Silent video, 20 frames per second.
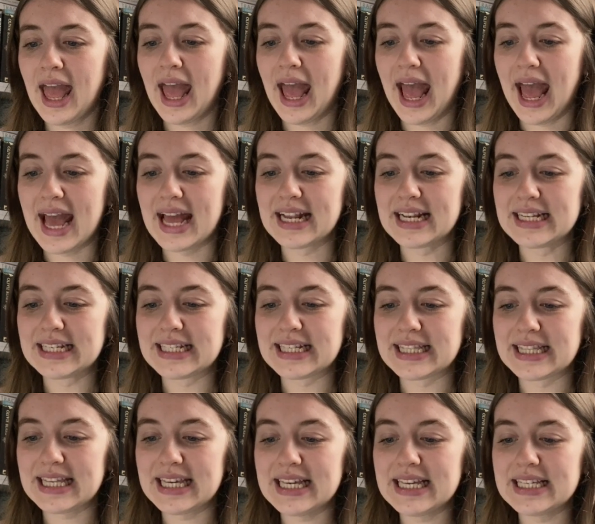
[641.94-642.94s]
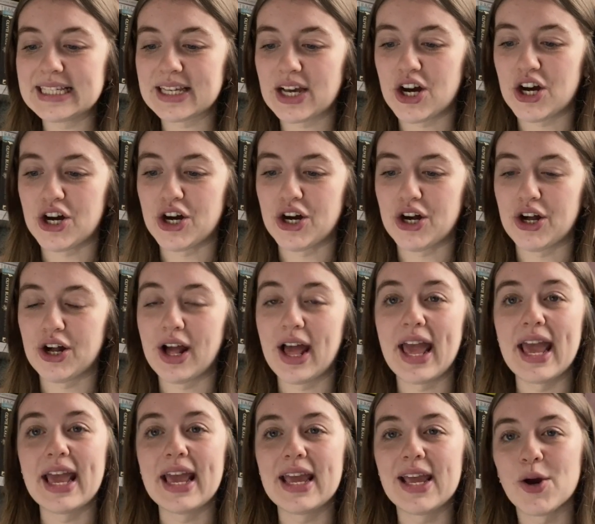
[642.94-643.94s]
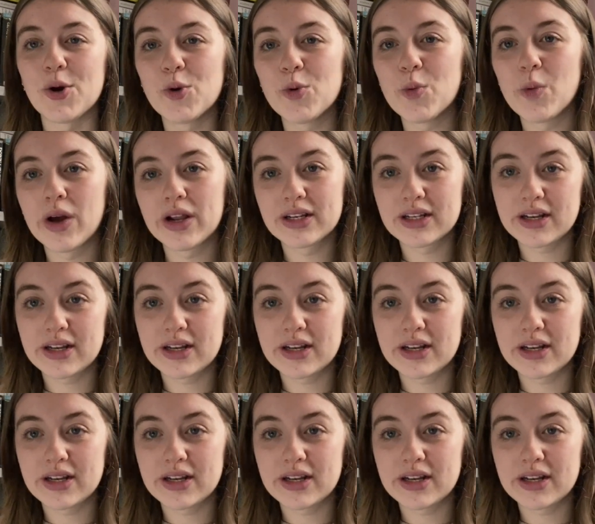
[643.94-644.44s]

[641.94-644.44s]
and these are a all one